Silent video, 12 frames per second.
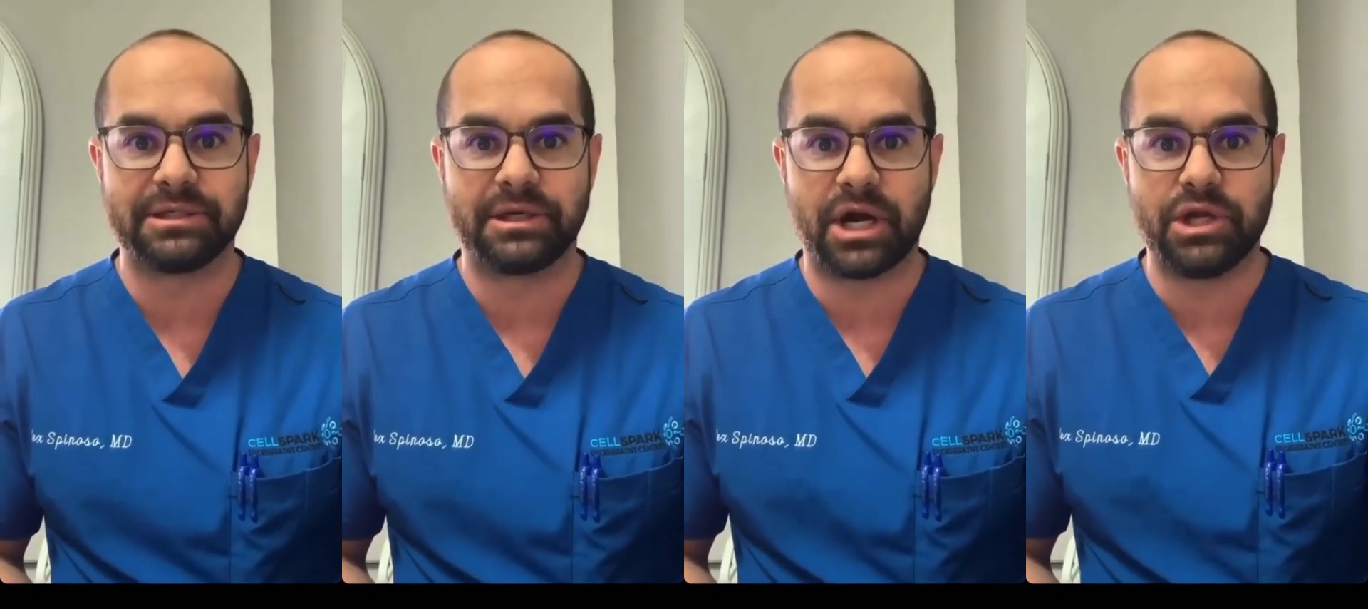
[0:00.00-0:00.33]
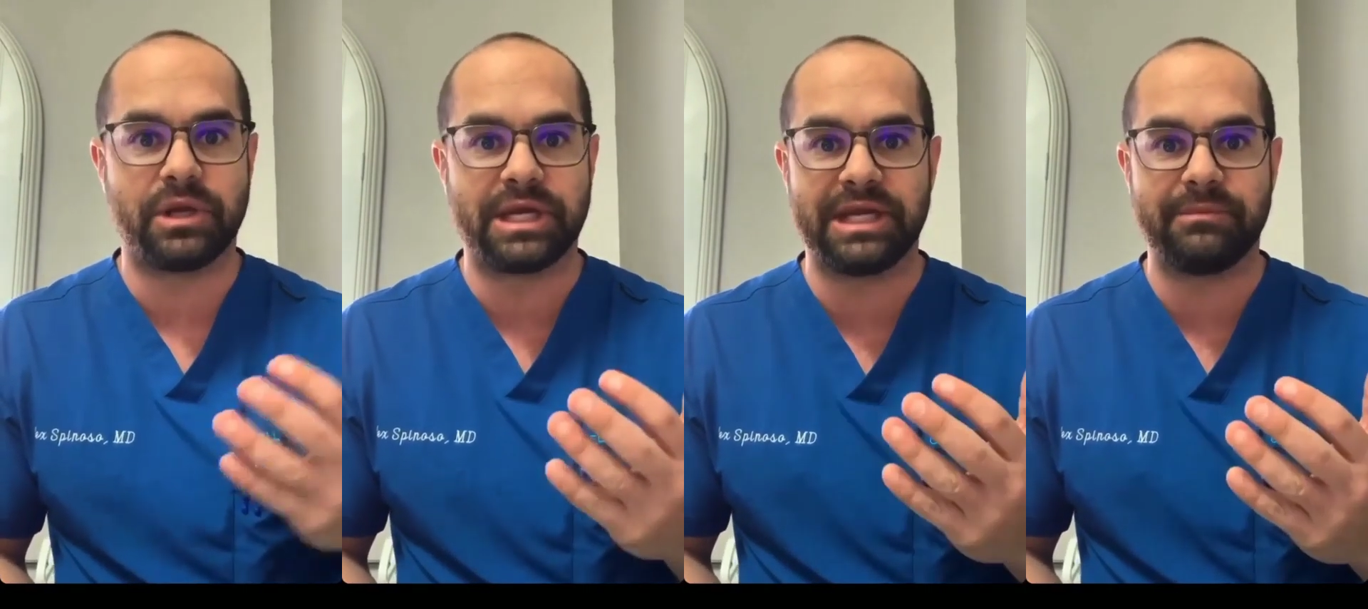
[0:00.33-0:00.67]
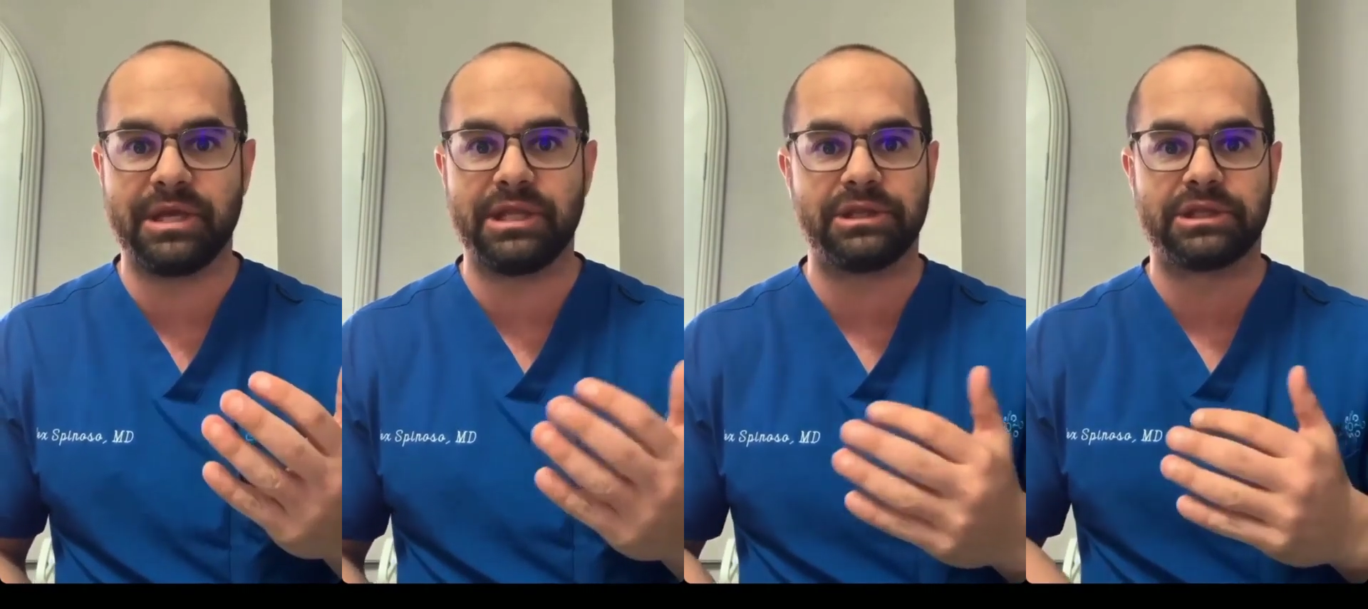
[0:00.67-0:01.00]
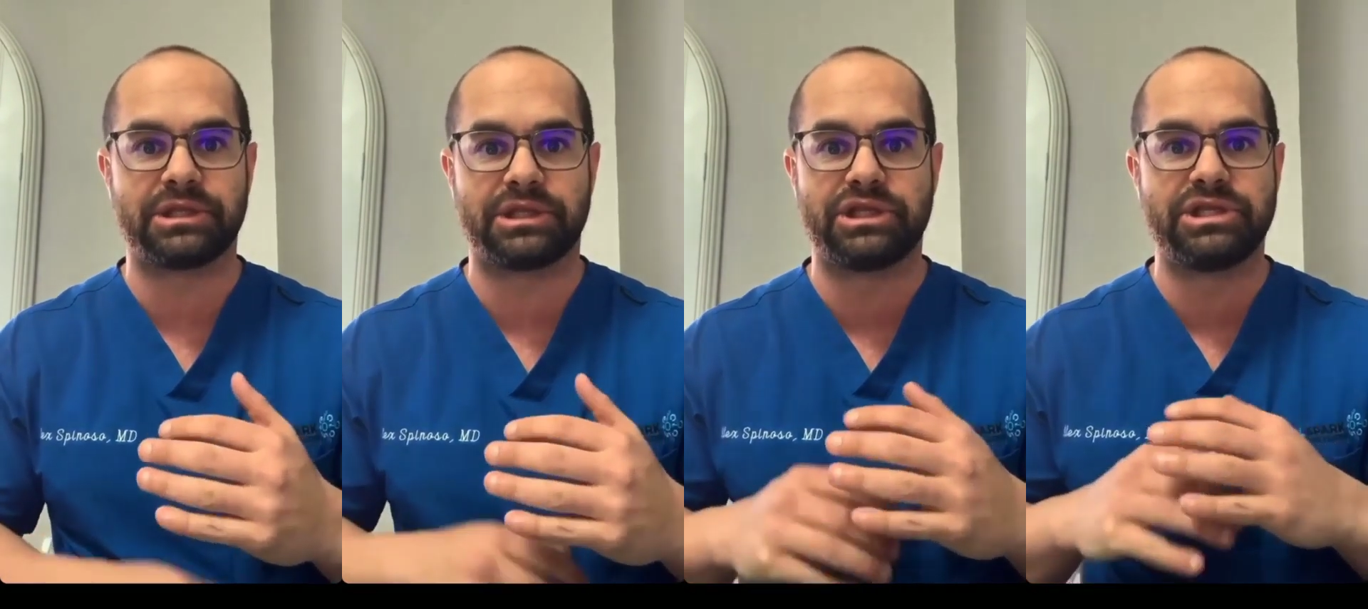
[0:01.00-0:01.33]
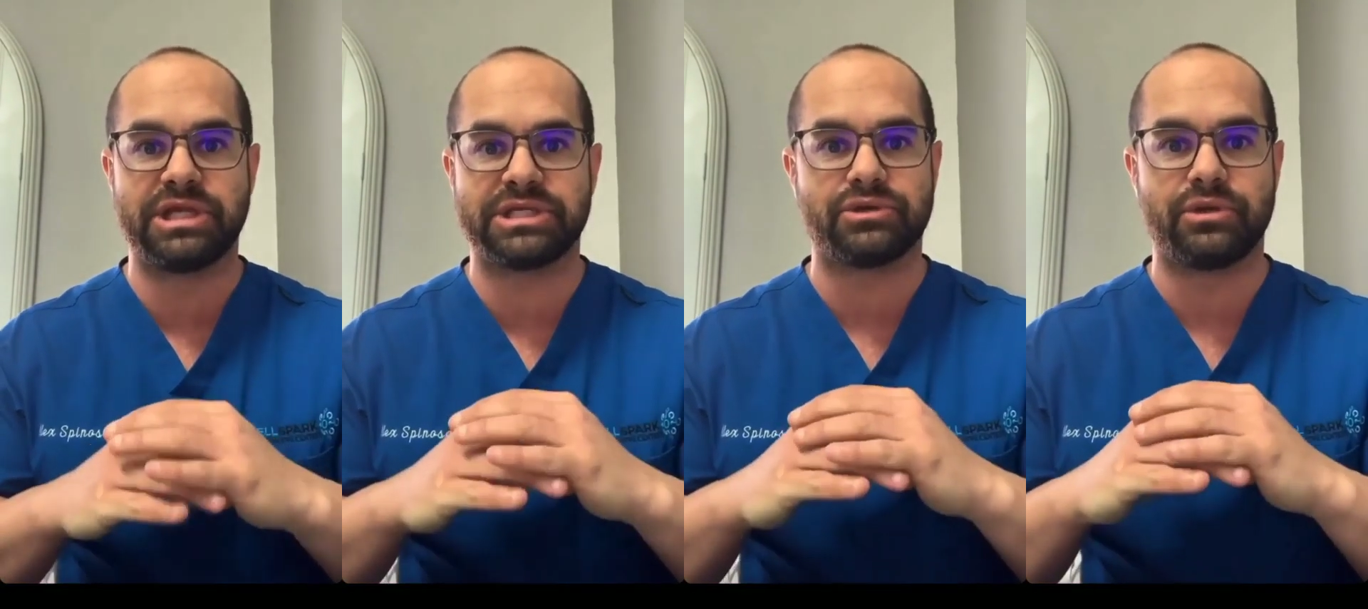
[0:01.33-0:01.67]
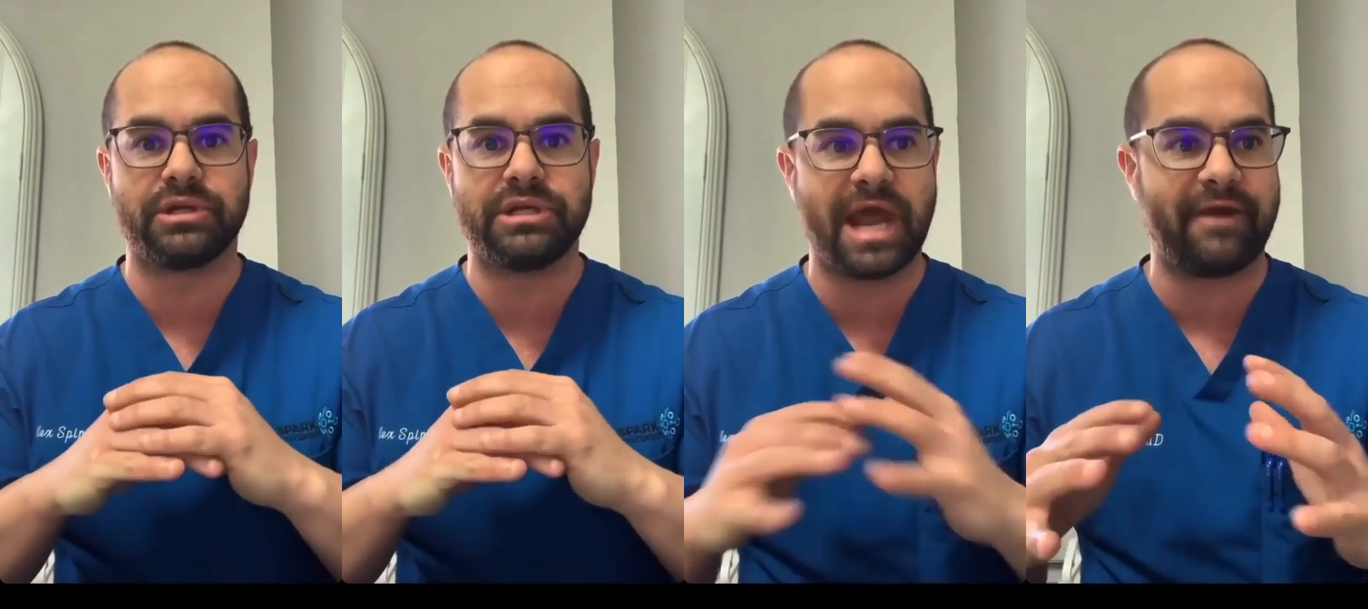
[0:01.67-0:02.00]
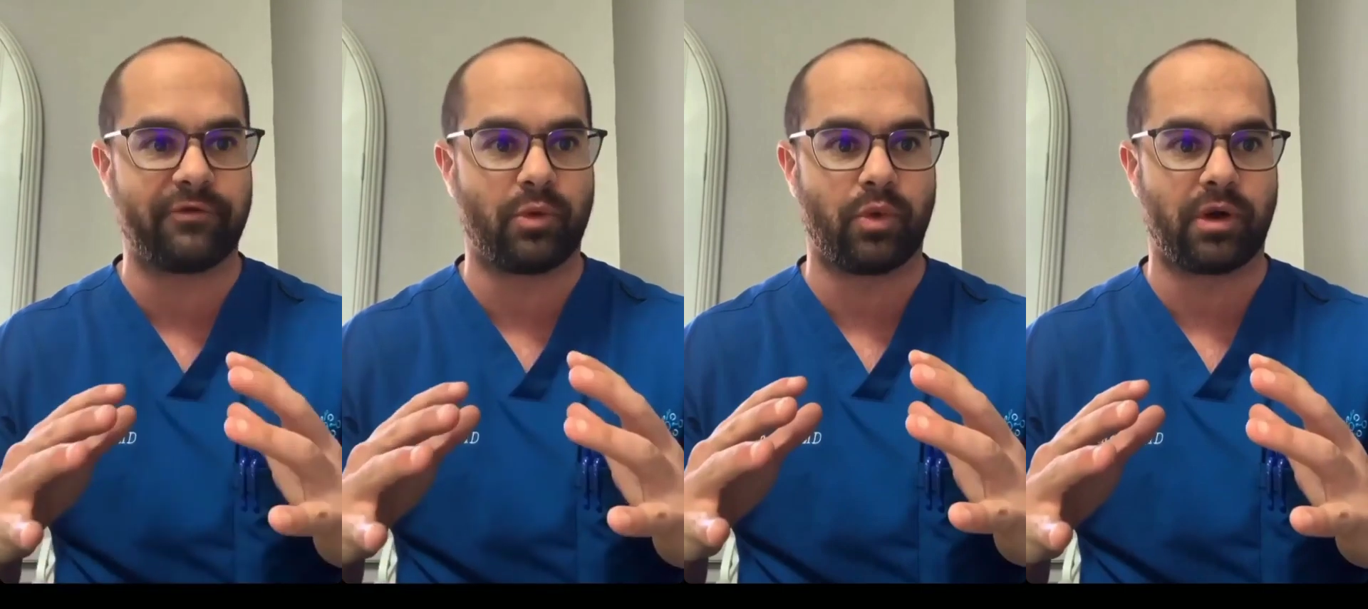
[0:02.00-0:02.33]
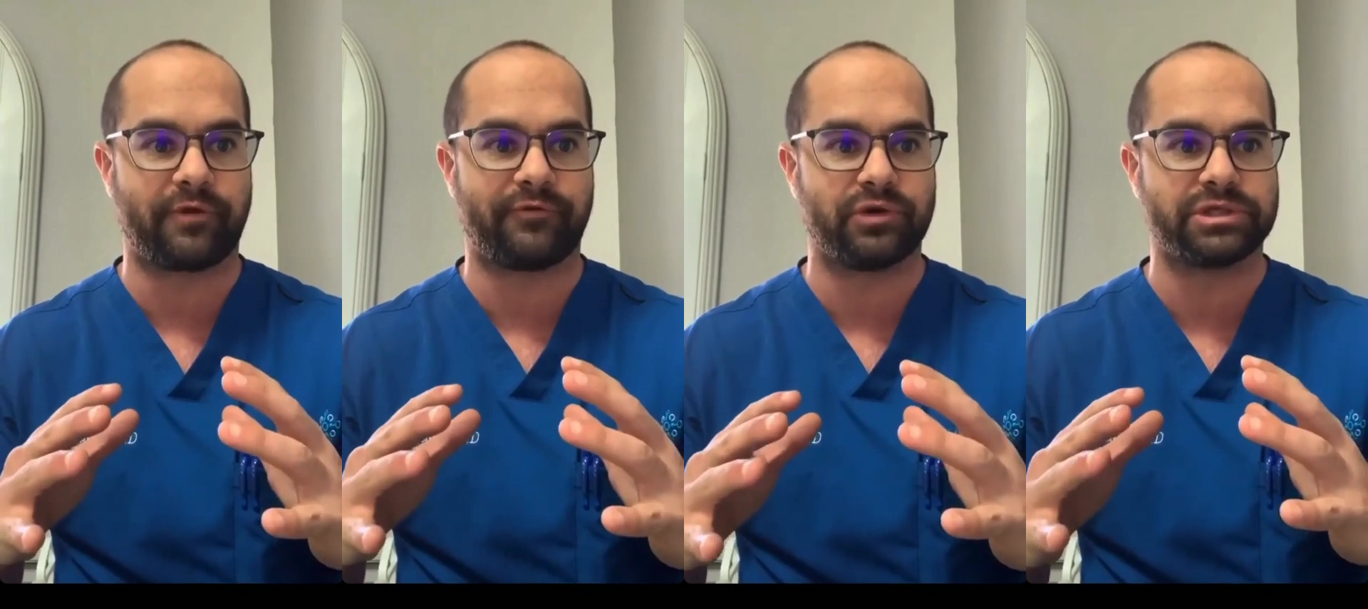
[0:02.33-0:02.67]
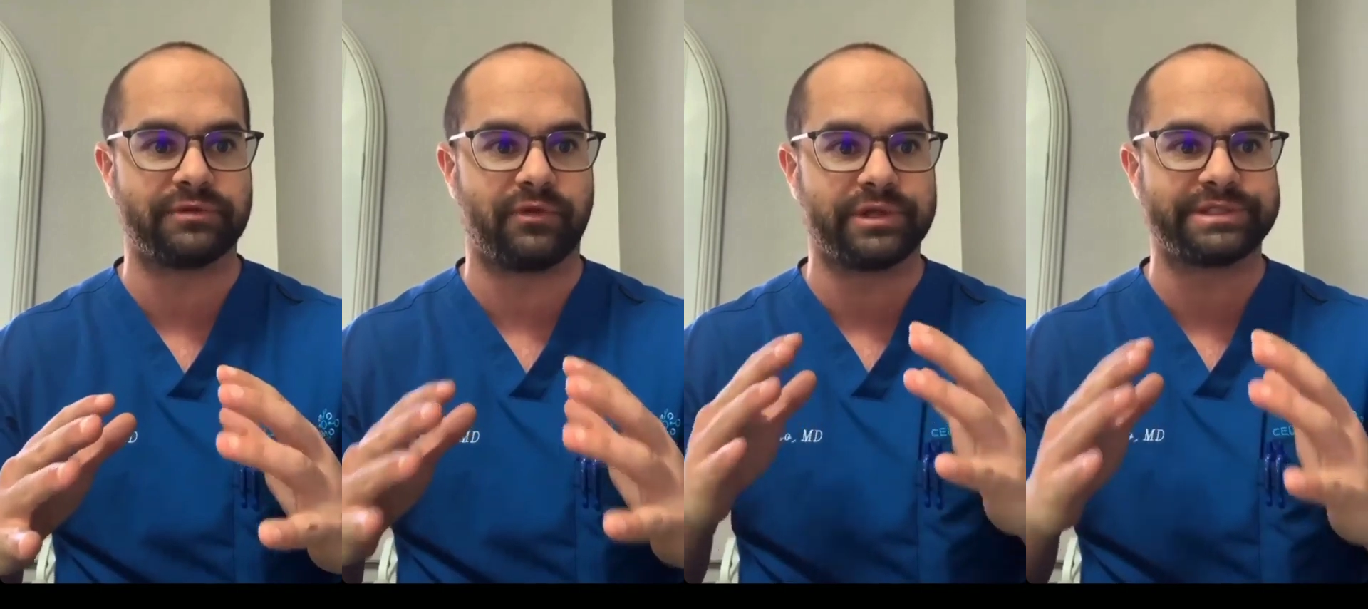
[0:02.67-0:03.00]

Are you kidding me? This will never work, first of all.